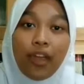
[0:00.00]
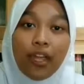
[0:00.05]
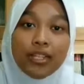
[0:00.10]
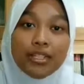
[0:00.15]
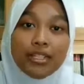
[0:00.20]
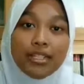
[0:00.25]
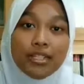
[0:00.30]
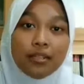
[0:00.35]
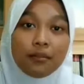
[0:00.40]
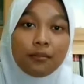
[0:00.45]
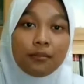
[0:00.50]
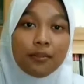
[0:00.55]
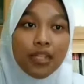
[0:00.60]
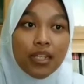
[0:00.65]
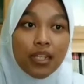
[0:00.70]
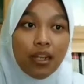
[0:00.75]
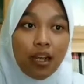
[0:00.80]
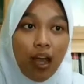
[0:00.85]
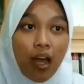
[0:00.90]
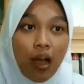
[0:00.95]

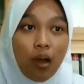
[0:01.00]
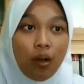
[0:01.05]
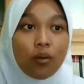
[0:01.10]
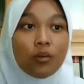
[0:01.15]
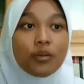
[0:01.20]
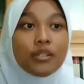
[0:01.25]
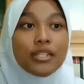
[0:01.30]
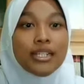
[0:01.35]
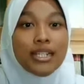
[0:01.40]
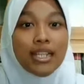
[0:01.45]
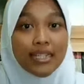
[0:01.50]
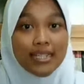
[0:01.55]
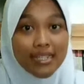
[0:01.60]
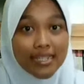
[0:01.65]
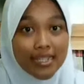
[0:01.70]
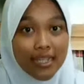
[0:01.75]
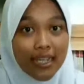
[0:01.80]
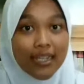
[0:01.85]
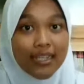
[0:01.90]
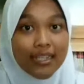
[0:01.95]
extremely low
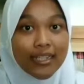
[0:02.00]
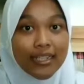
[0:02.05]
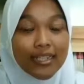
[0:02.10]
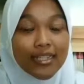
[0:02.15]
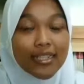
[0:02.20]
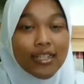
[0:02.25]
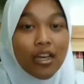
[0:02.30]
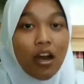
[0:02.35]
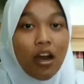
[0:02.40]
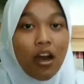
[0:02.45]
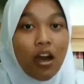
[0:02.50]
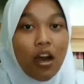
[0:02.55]
densities